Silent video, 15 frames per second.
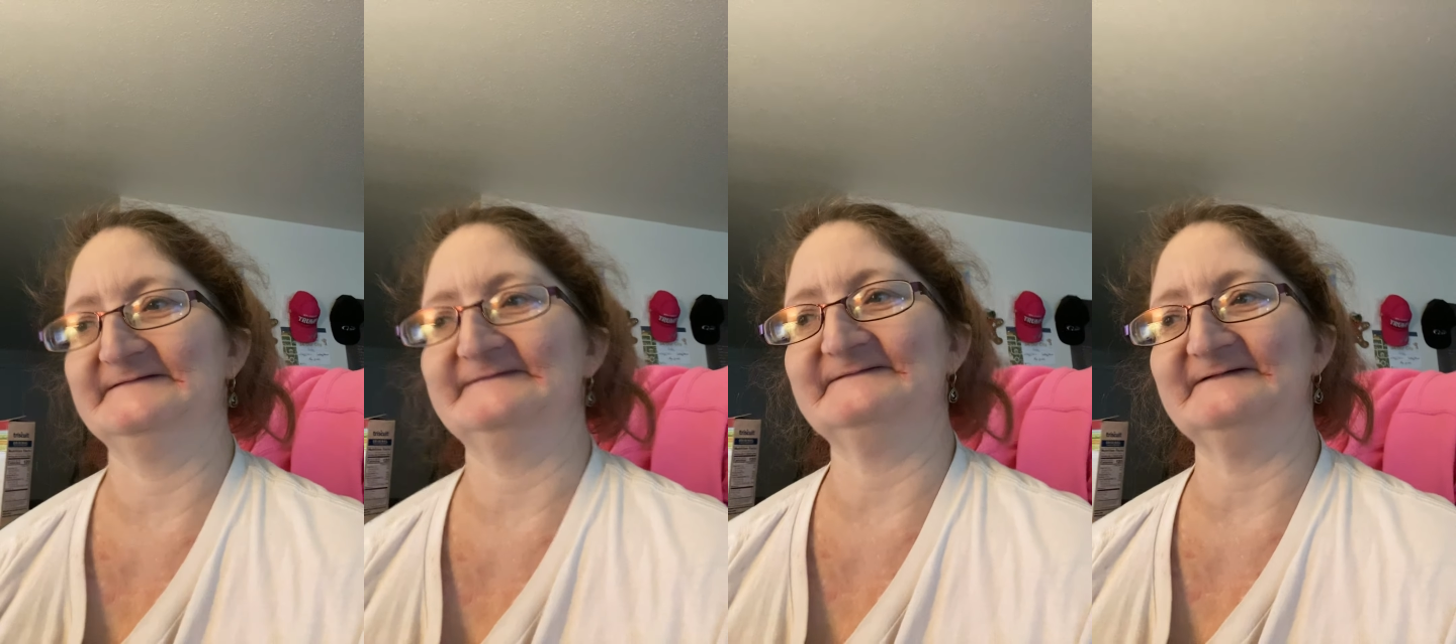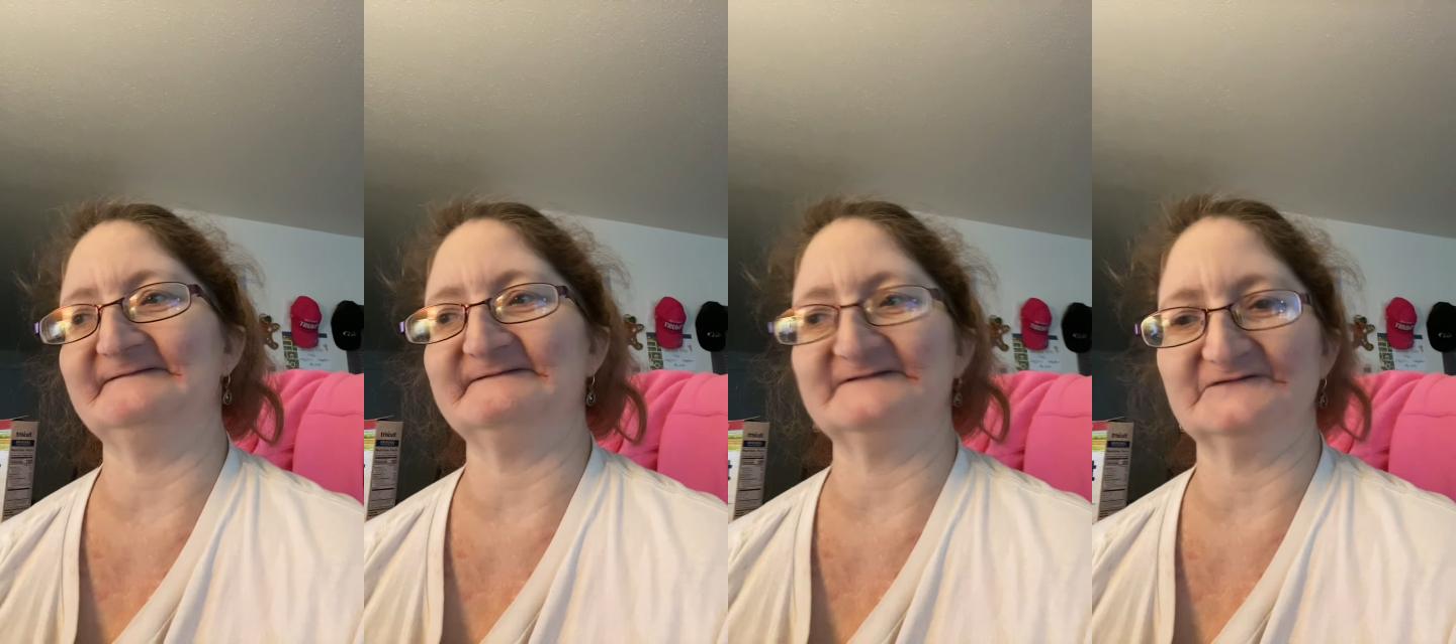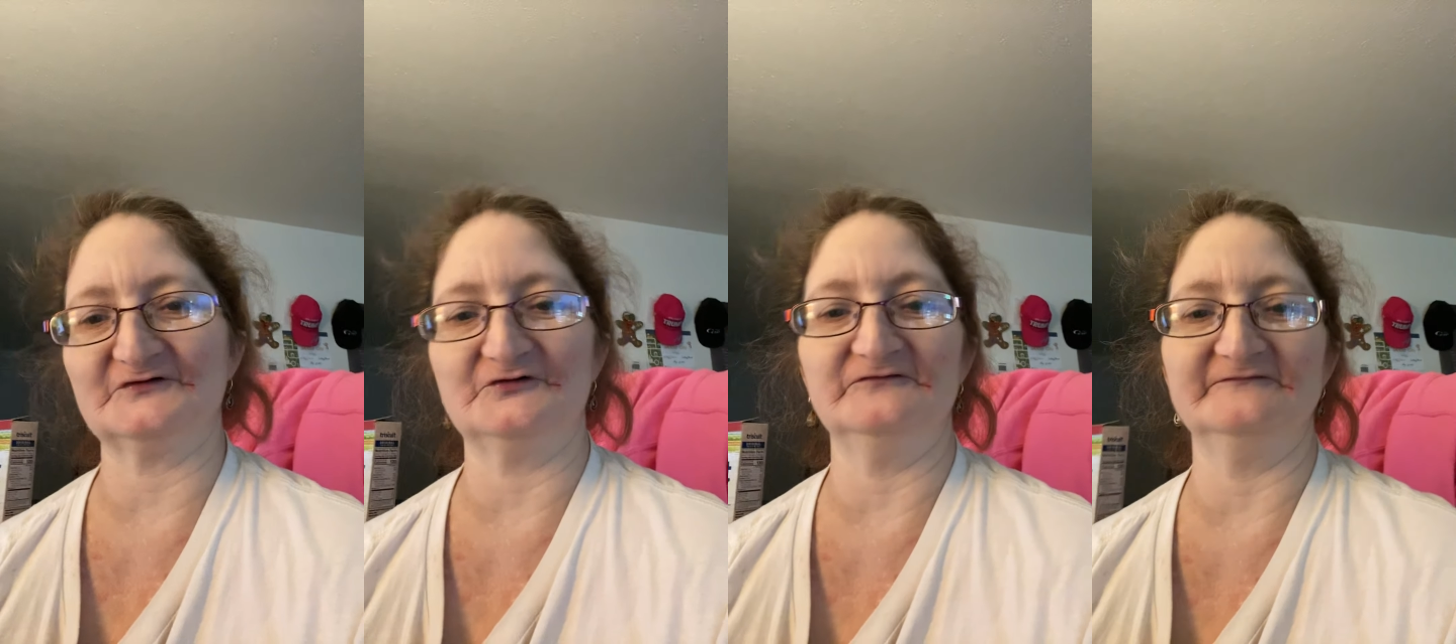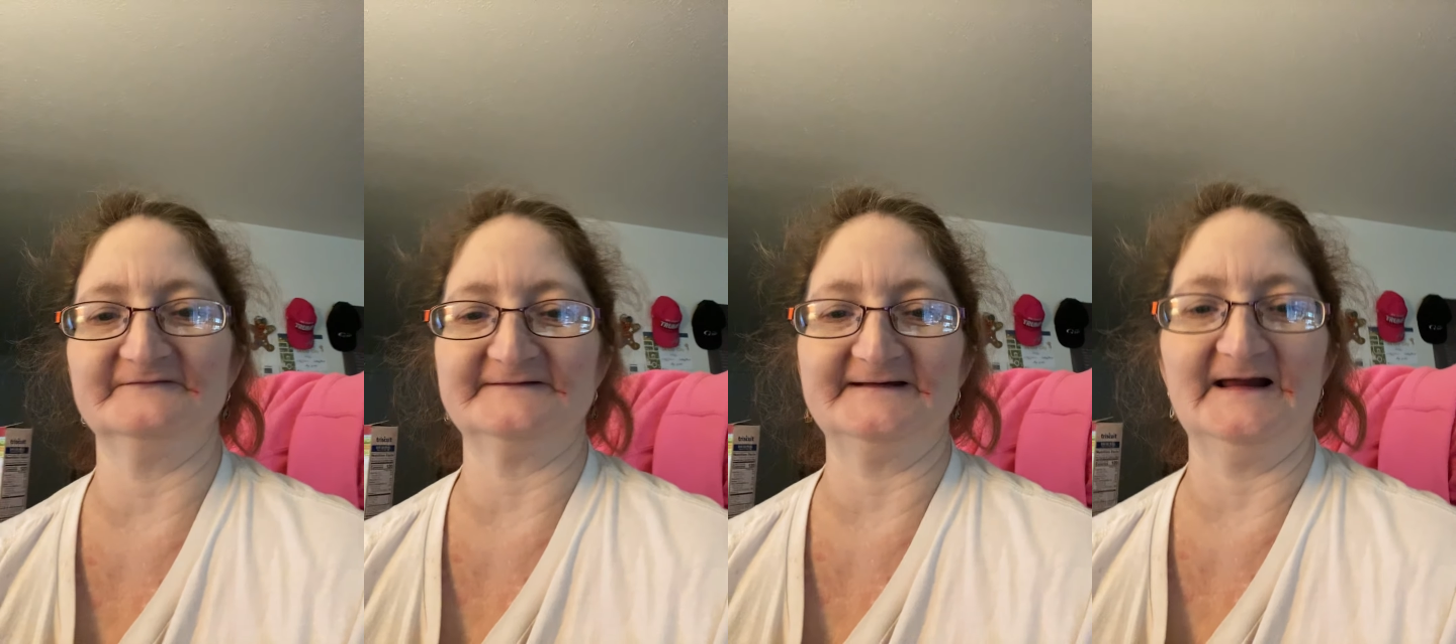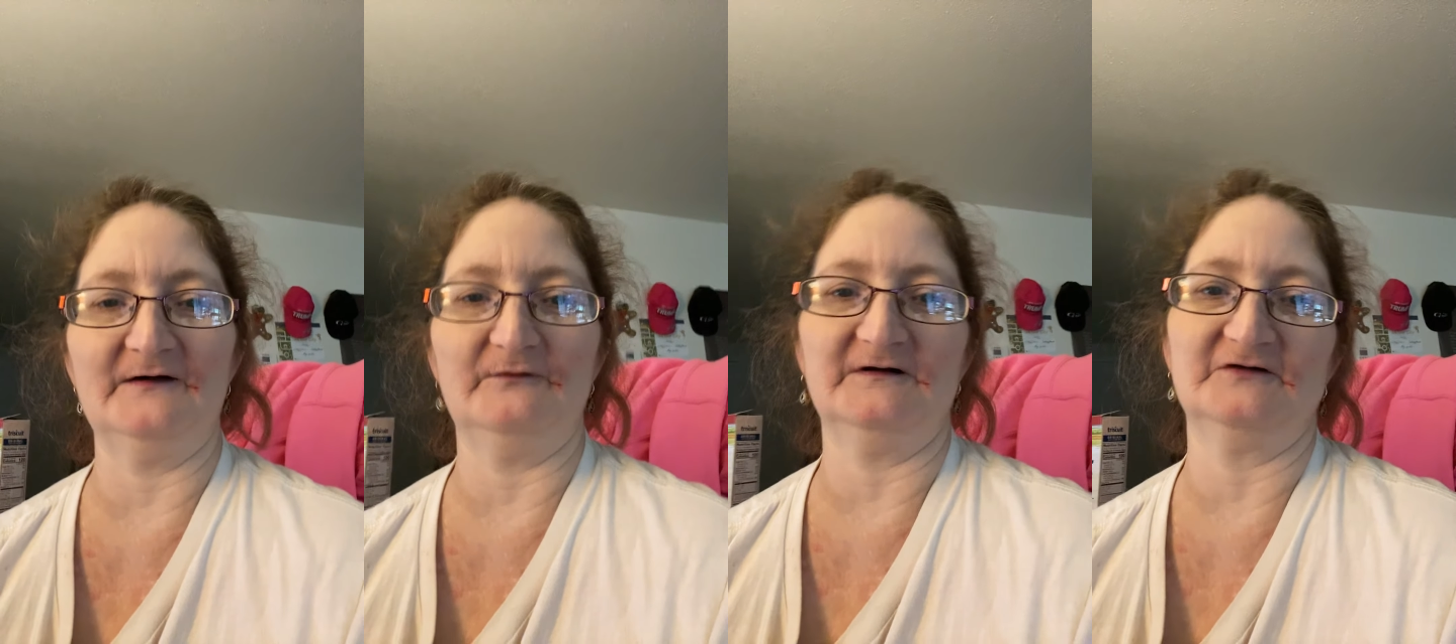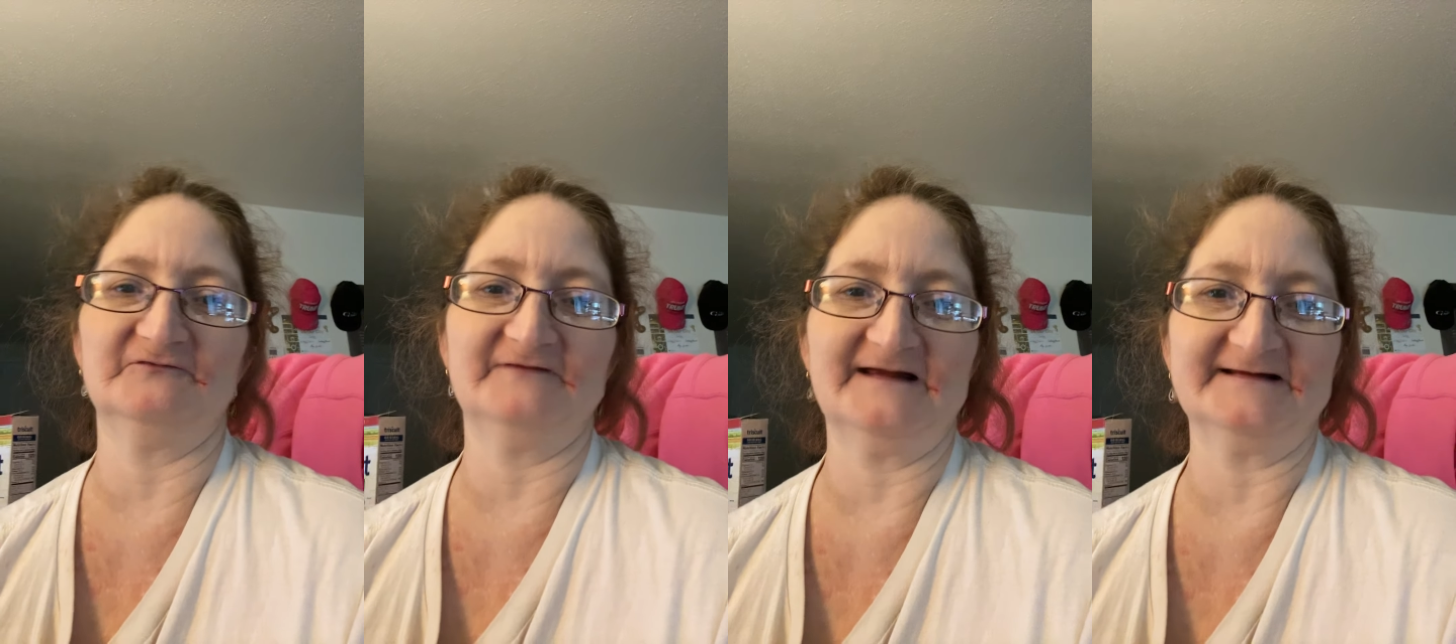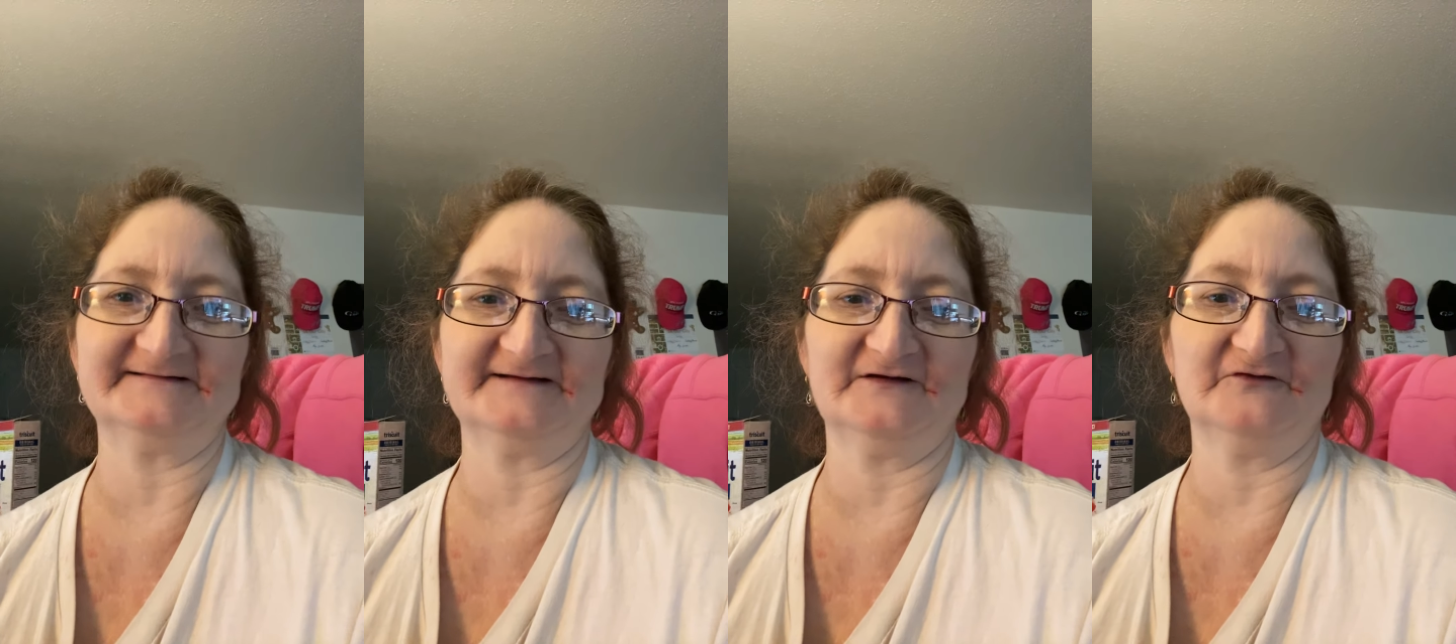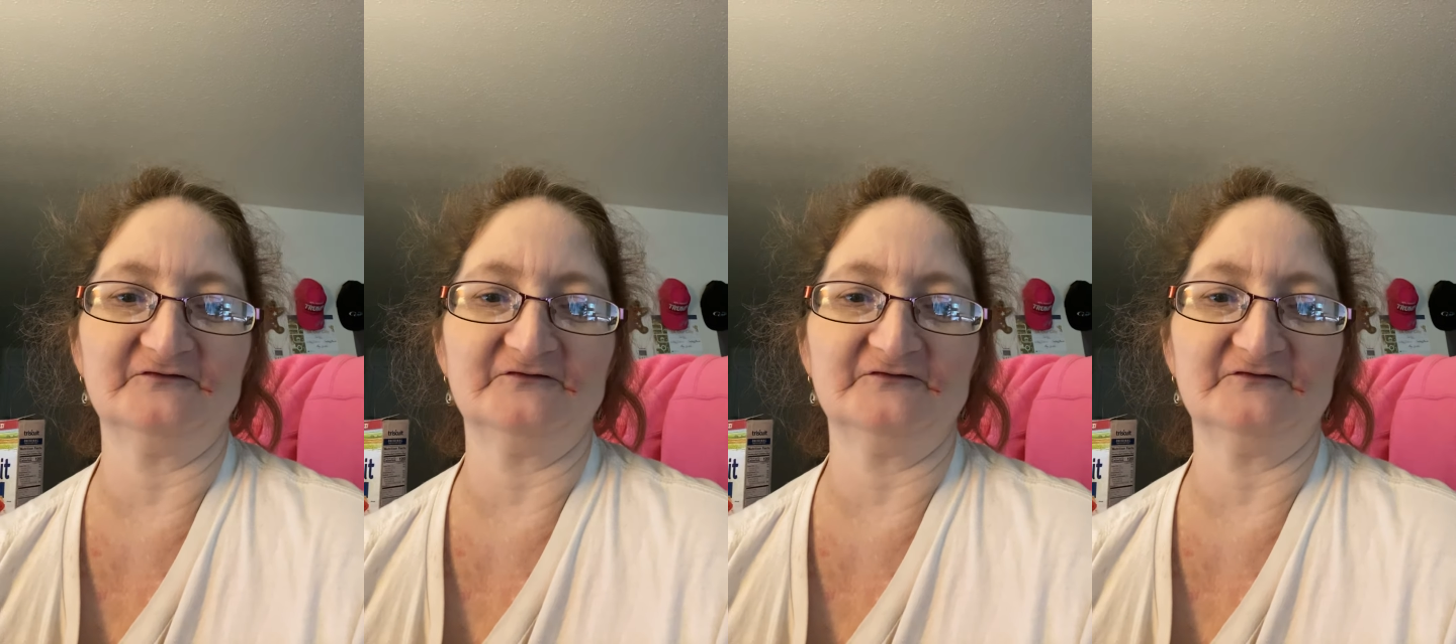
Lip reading: that the school is now harassing